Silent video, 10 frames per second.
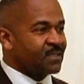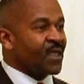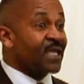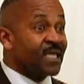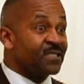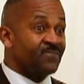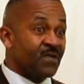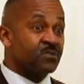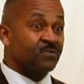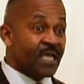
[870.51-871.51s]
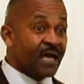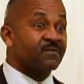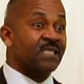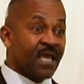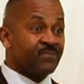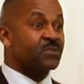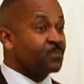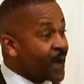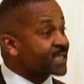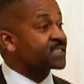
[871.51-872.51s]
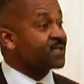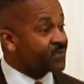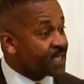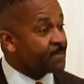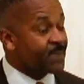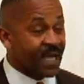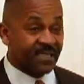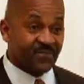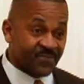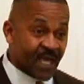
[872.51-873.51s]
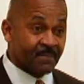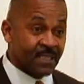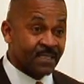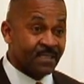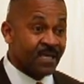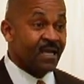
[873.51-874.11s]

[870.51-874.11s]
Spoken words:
That individual now is able to positively impact their family.